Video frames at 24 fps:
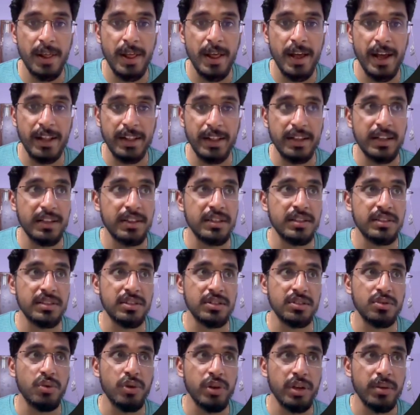and then this
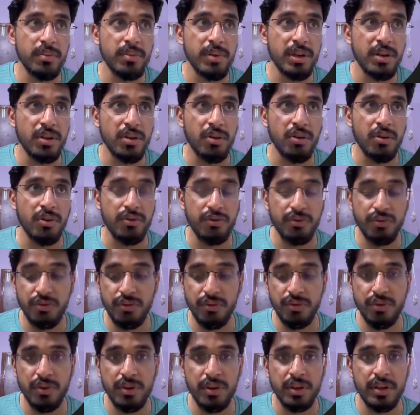is going to be
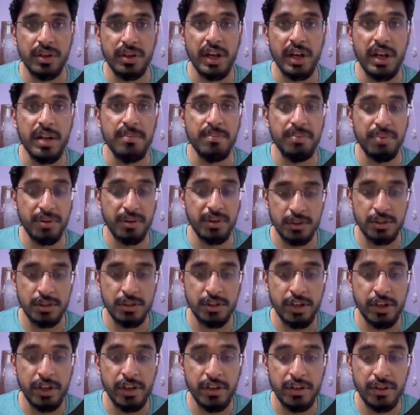of type
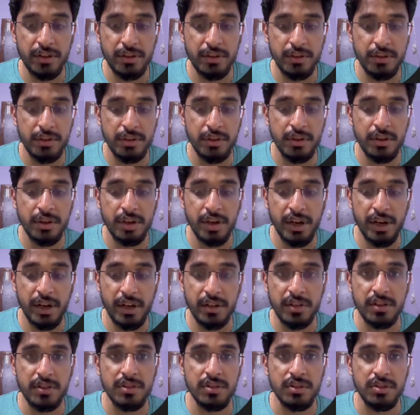string,
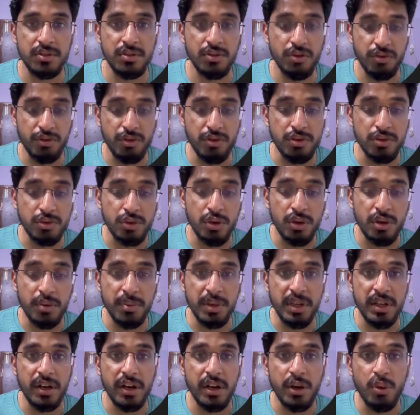and this is of course going to
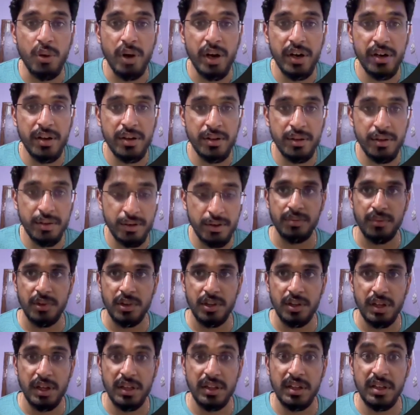be required.
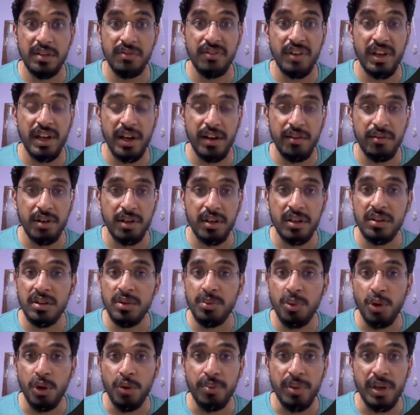And then we have another
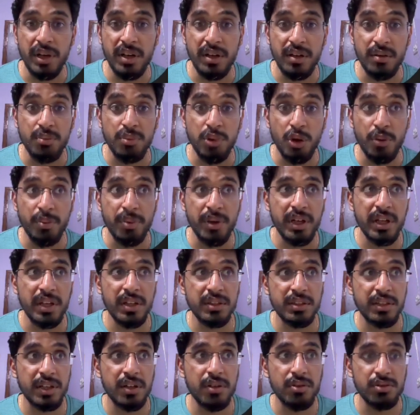property
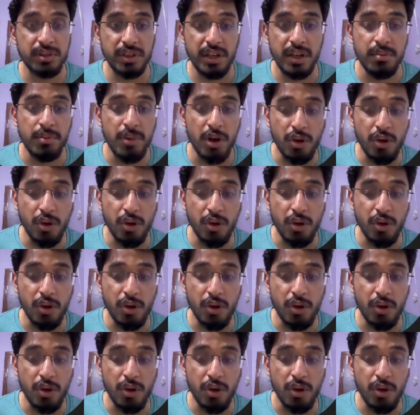inside our schema